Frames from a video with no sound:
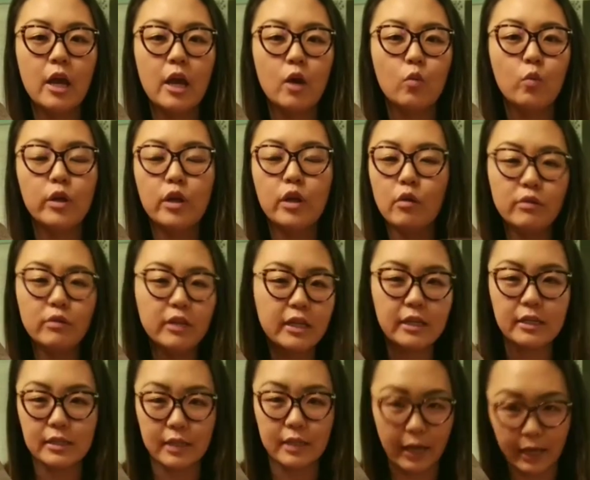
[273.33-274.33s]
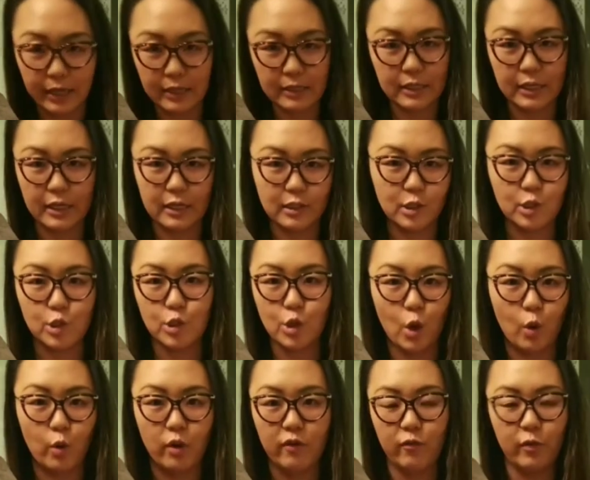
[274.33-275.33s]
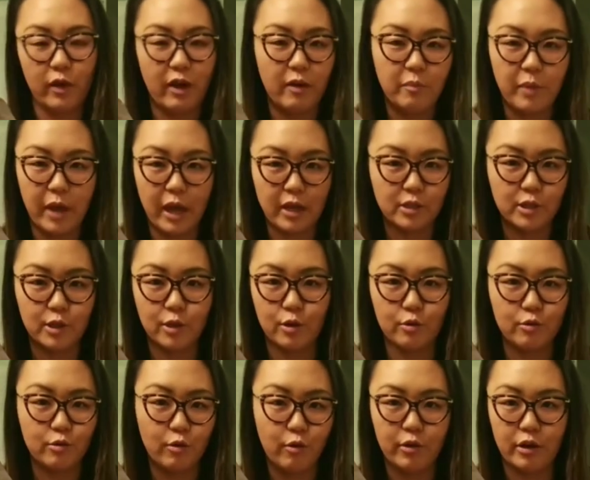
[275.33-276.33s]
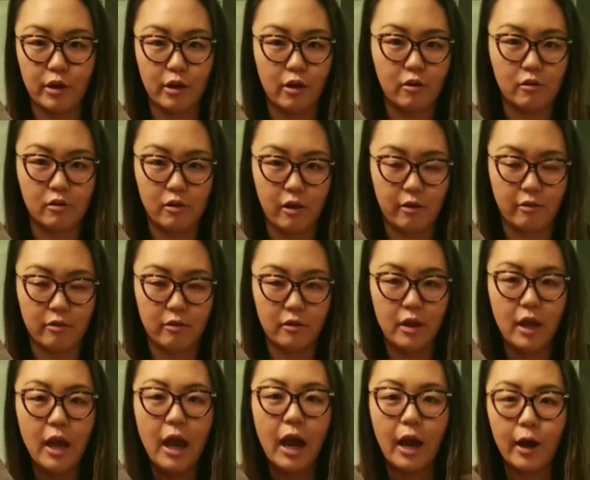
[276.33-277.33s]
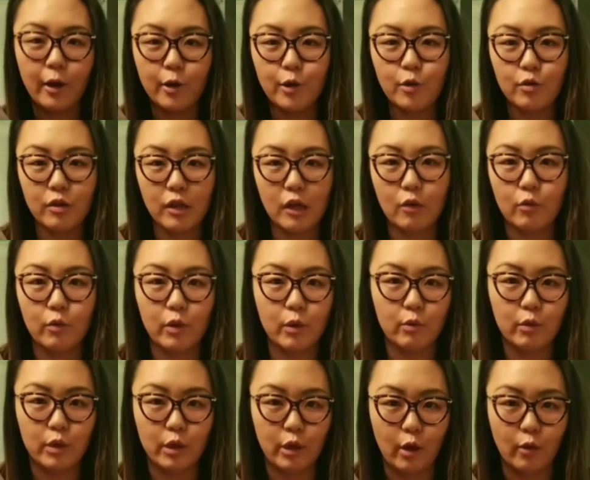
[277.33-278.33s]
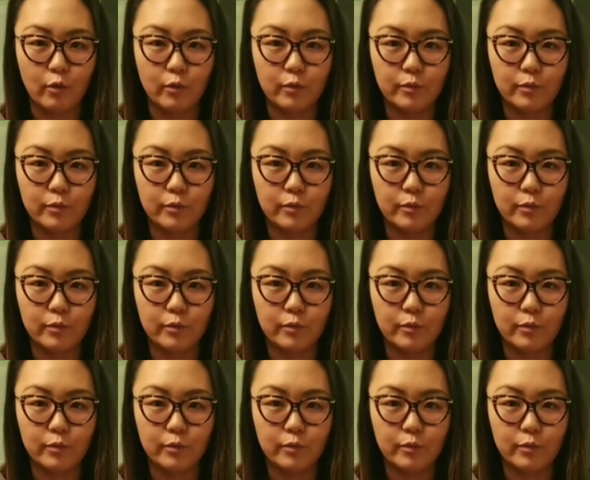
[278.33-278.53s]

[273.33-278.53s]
we don't need a science kit to know if we have bacteria growing in our cloth. How do you think we would know?